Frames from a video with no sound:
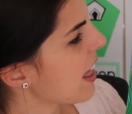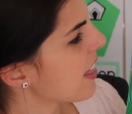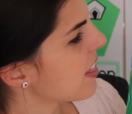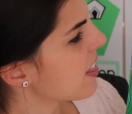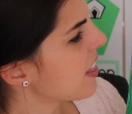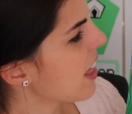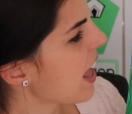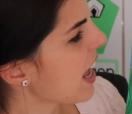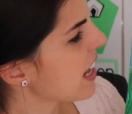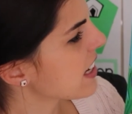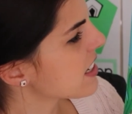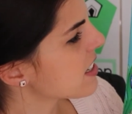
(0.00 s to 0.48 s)

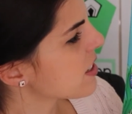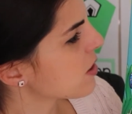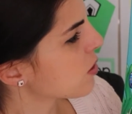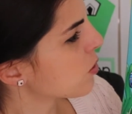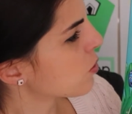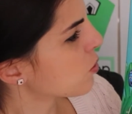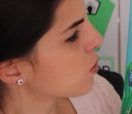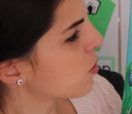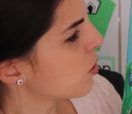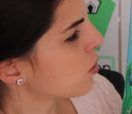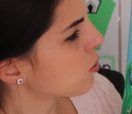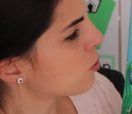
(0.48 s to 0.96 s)
That
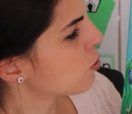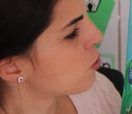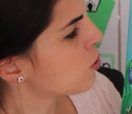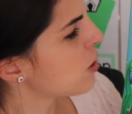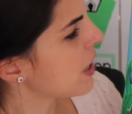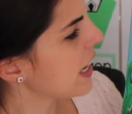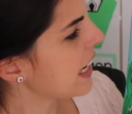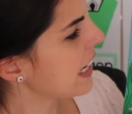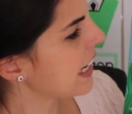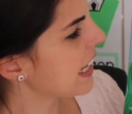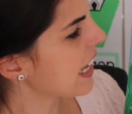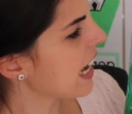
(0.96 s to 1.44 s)
will
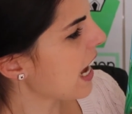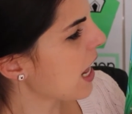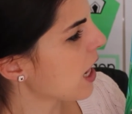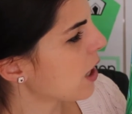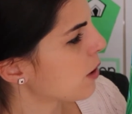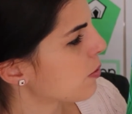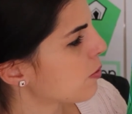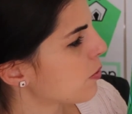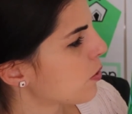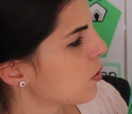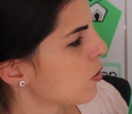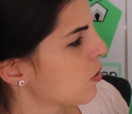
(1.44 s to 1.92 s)
really
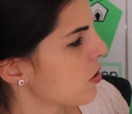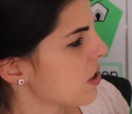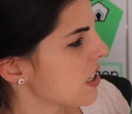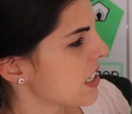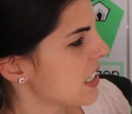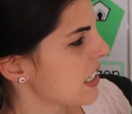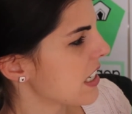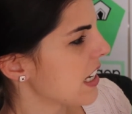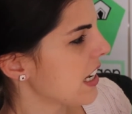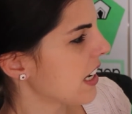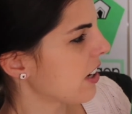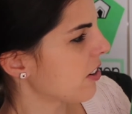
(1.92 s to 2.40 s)
help all the
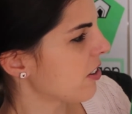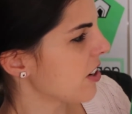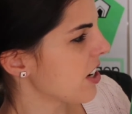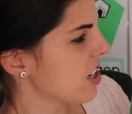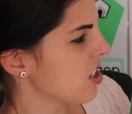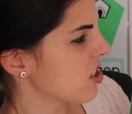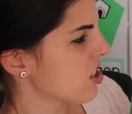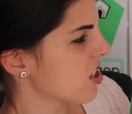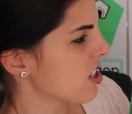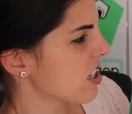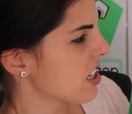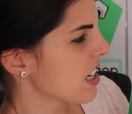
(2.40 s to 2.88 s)
sea
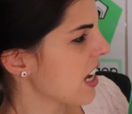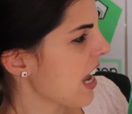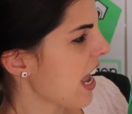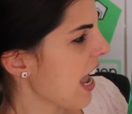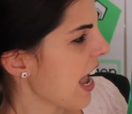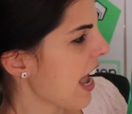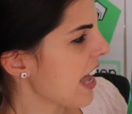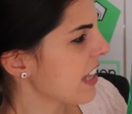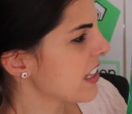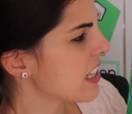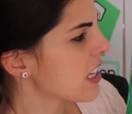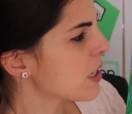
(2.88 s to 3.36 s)
creatures
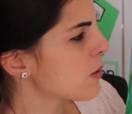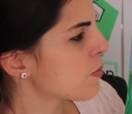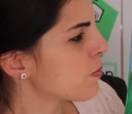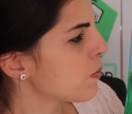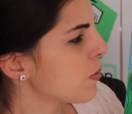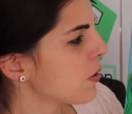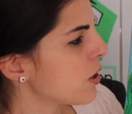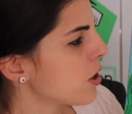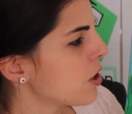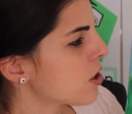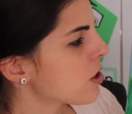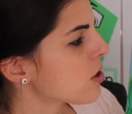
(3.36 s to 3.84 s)
and this
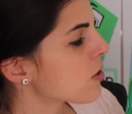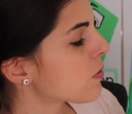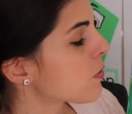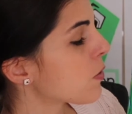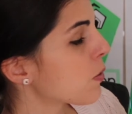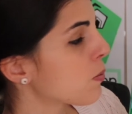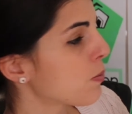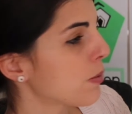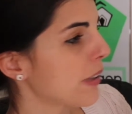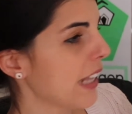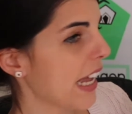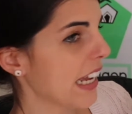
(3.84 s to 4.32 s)

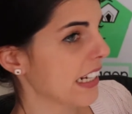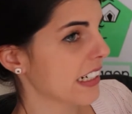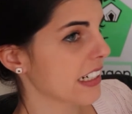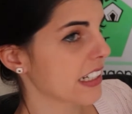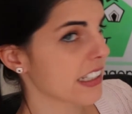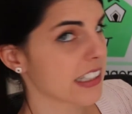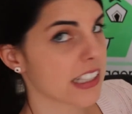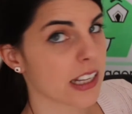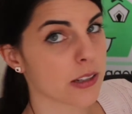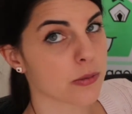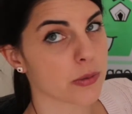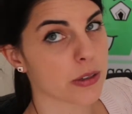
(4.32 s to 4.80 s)
beautiful
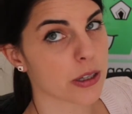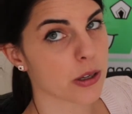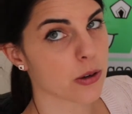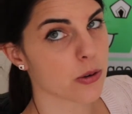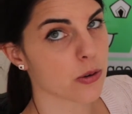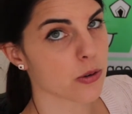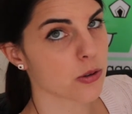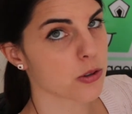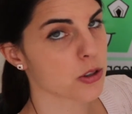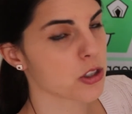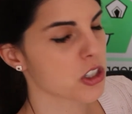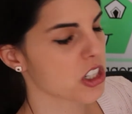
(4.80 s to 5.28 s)
planet that we
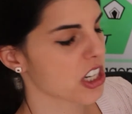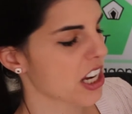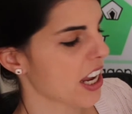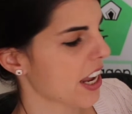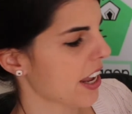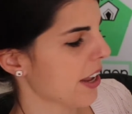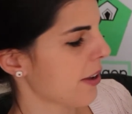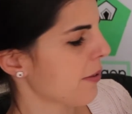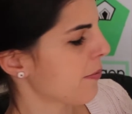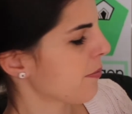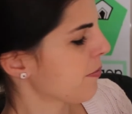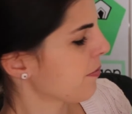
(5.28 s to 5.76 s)
all
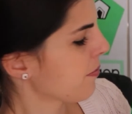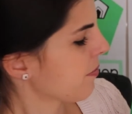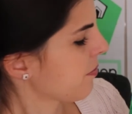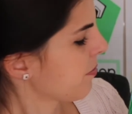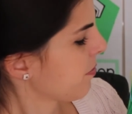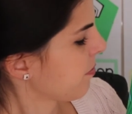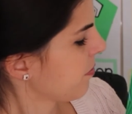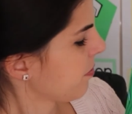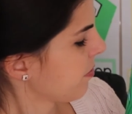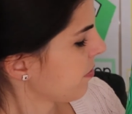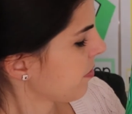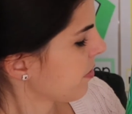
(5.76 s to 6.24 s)
share.
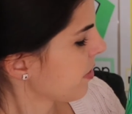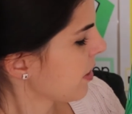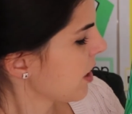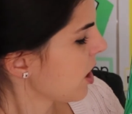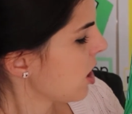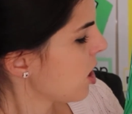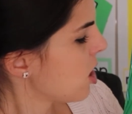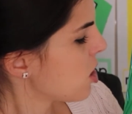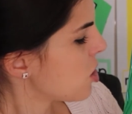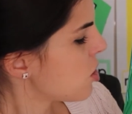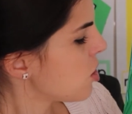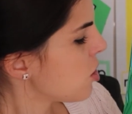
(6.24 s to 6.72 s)

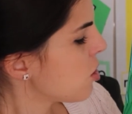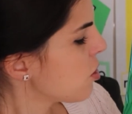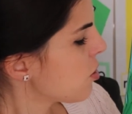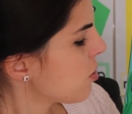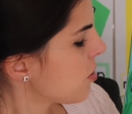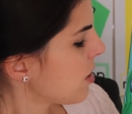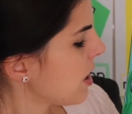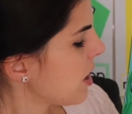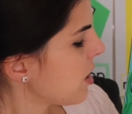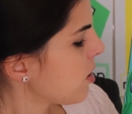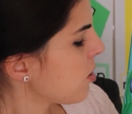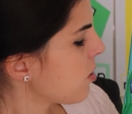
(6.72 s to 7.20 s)
Do
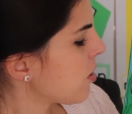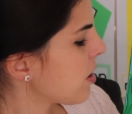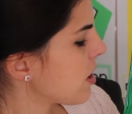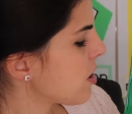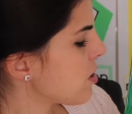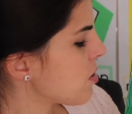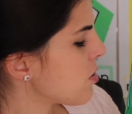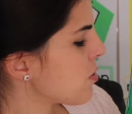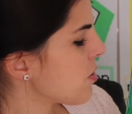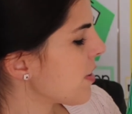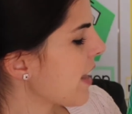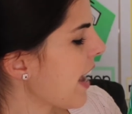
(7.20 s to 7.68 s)
you think you
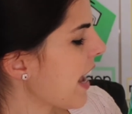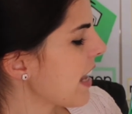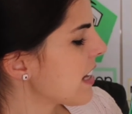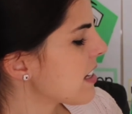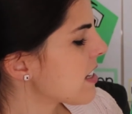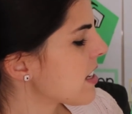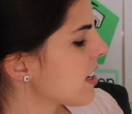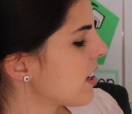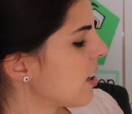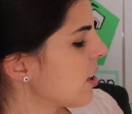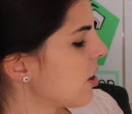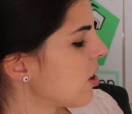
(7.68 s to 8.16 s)
can do
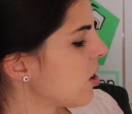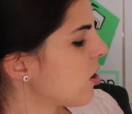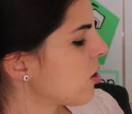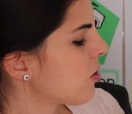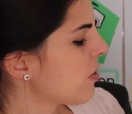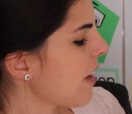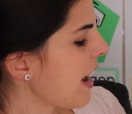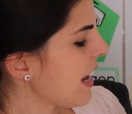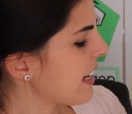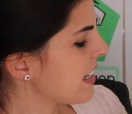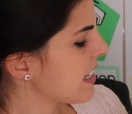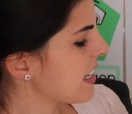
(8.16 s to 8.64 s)
that?
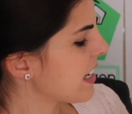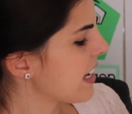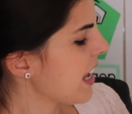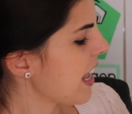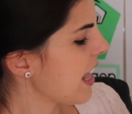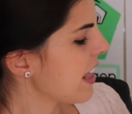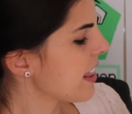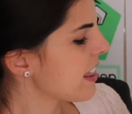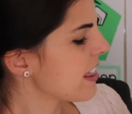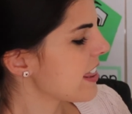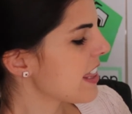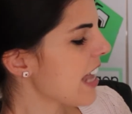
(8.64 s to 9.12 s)
Great!
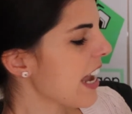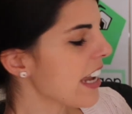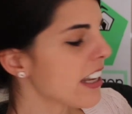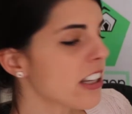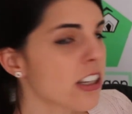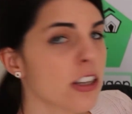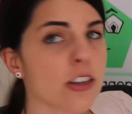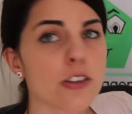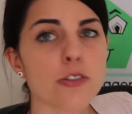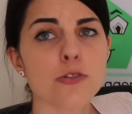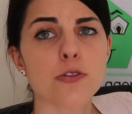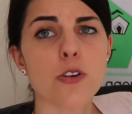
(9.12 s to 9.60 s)

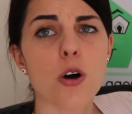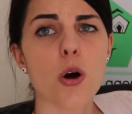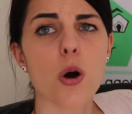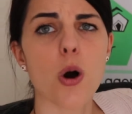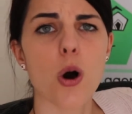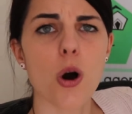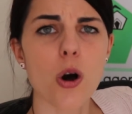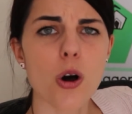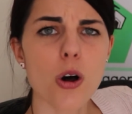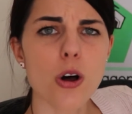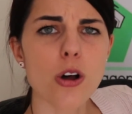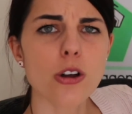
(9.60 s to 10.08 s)
Thank you
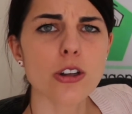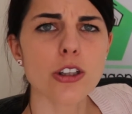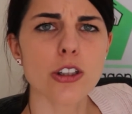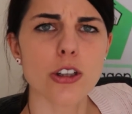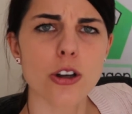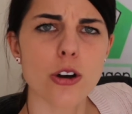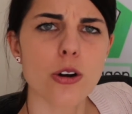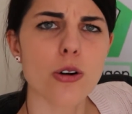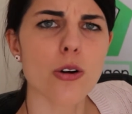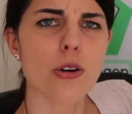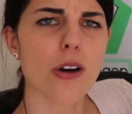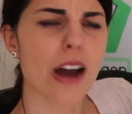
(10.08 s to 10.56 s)
for all
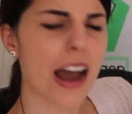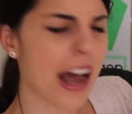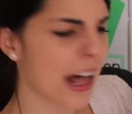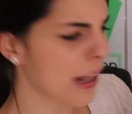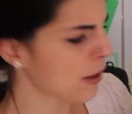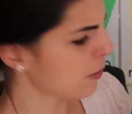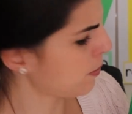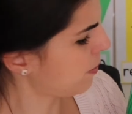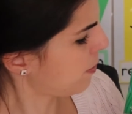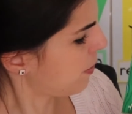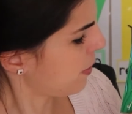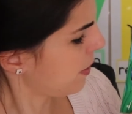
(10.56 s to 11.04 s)
your
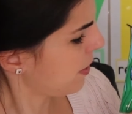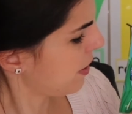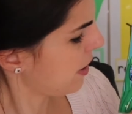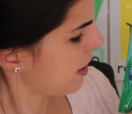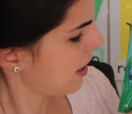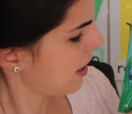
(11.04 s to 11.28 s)
help!